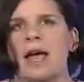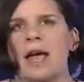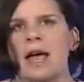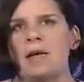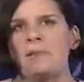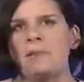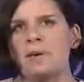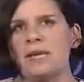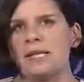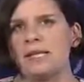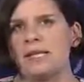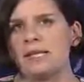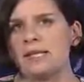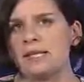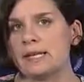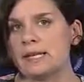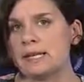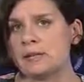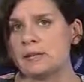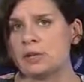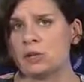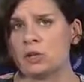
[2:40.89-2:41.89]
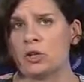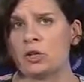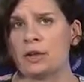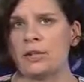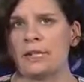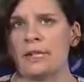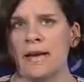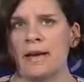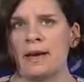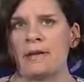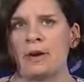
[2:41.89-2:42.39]
And BC doesn't
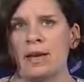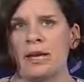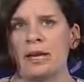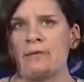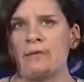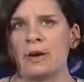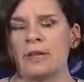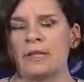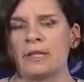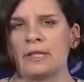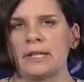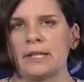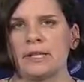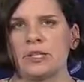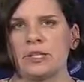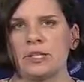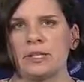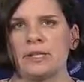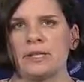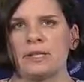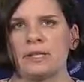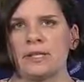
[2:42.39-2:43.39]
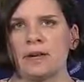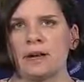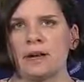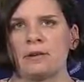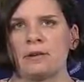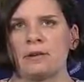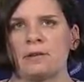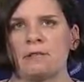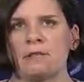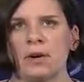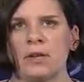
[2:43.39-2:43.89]
currently have any regulations
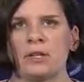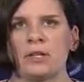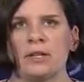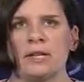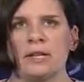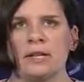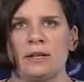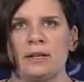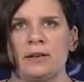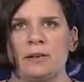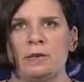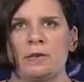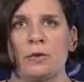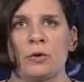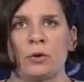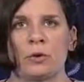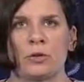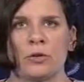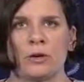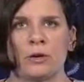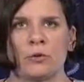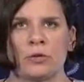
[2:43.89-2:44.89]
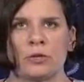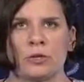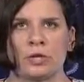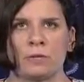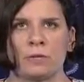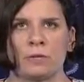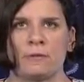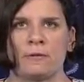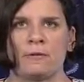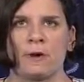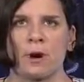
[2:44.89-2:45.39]
regulating foreign
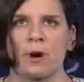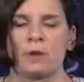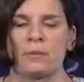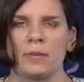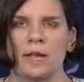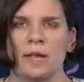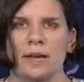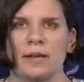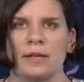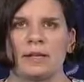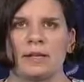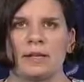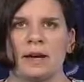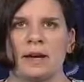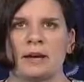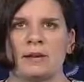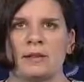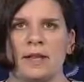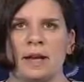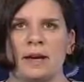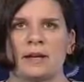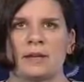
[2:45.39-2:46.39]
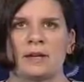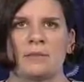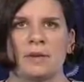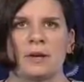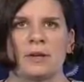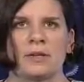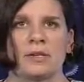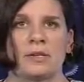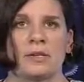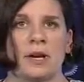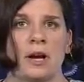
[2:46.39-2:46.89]
ownership of farmland. That
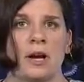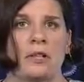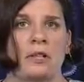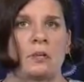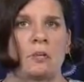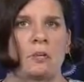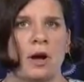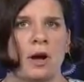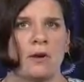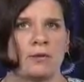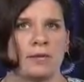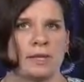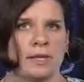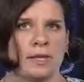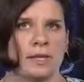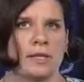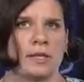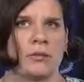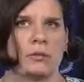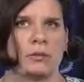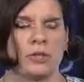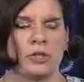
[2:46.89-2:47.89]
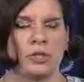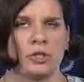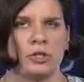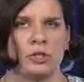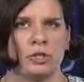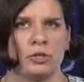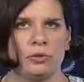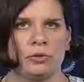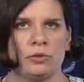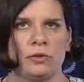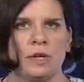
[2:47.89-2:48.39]
compares to other provinces which
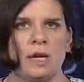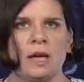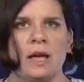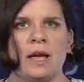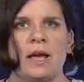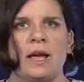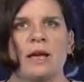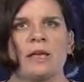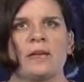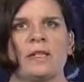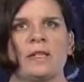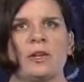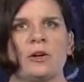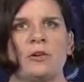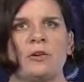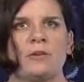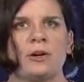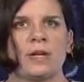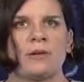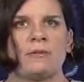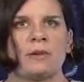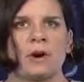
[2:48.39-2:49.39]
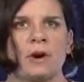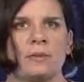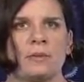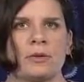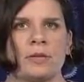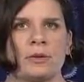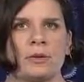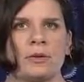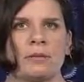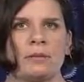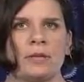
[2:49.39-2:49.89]
do. And so
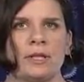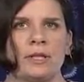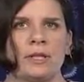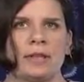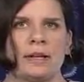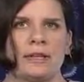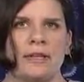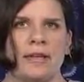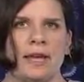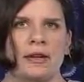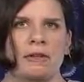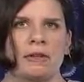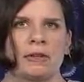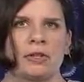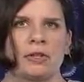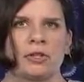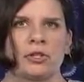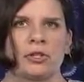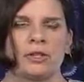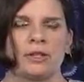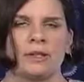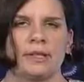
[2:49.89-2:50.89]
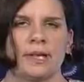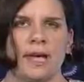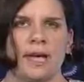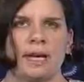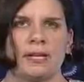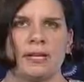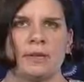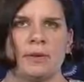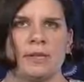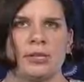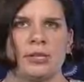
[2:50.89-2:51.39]
farmers would really like the Agricultural
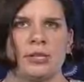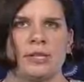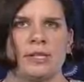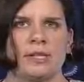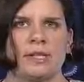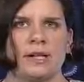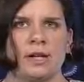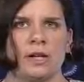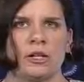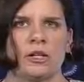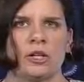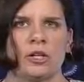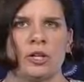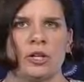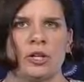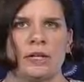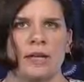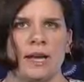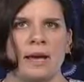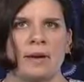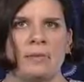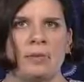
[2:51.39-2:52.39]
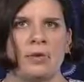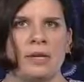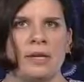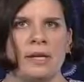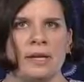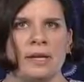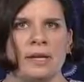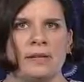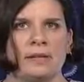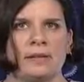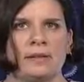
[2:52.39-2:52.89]
Land Commission to take a look at
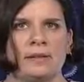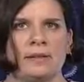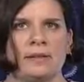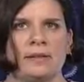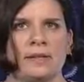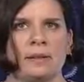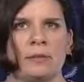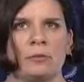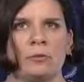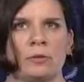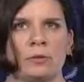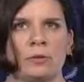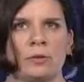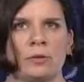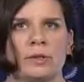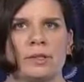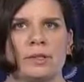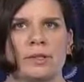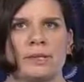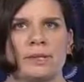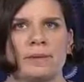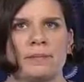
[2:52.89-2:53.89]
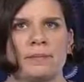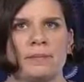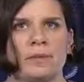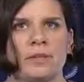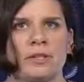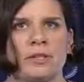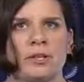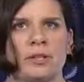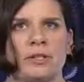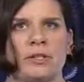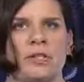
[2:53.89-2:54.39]
putting in some rules
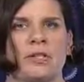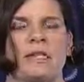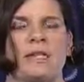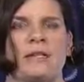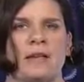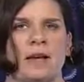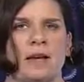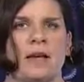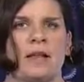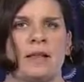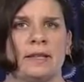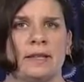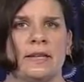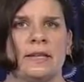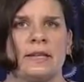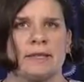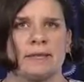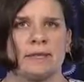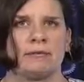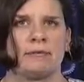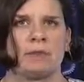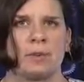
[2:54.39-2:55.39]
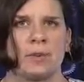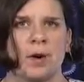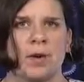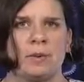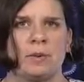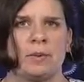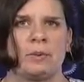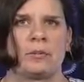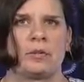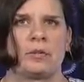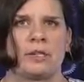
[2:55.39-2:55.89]
to just at least
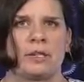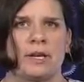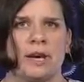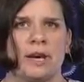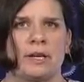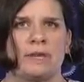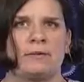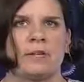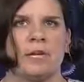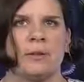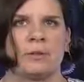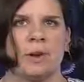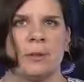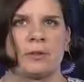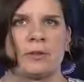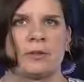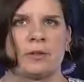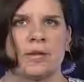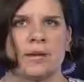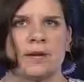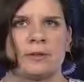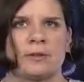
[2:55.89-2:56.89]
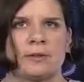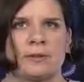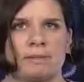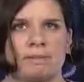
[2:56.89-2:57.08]
require people to kind of keep up their land.